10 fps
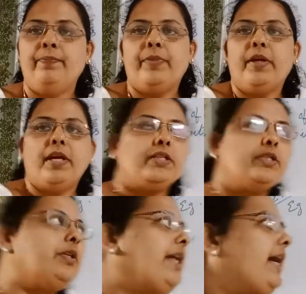Okay,
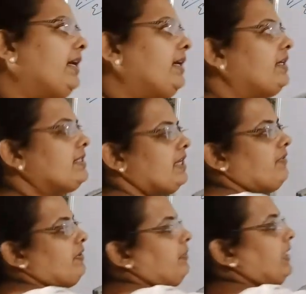so diagonal is
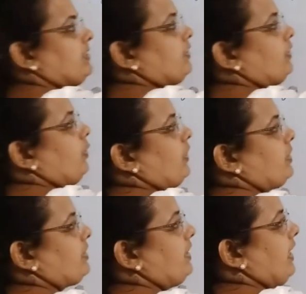given means you know what
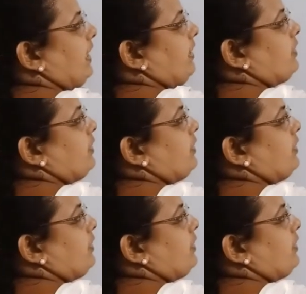is a diagonal.